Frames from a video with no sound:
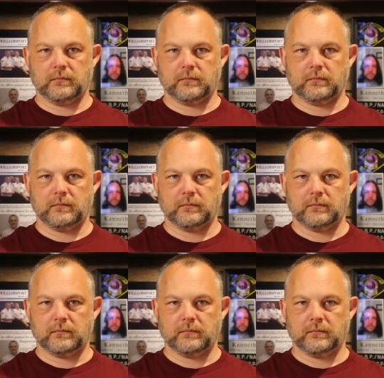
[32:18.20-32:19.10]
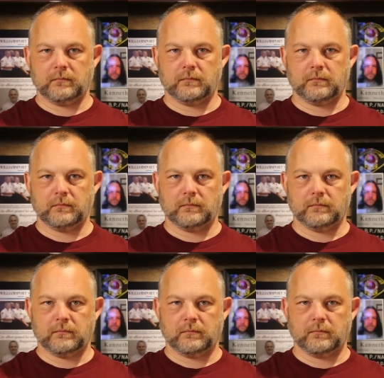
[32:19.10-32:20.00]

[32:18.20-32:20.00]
[no speech]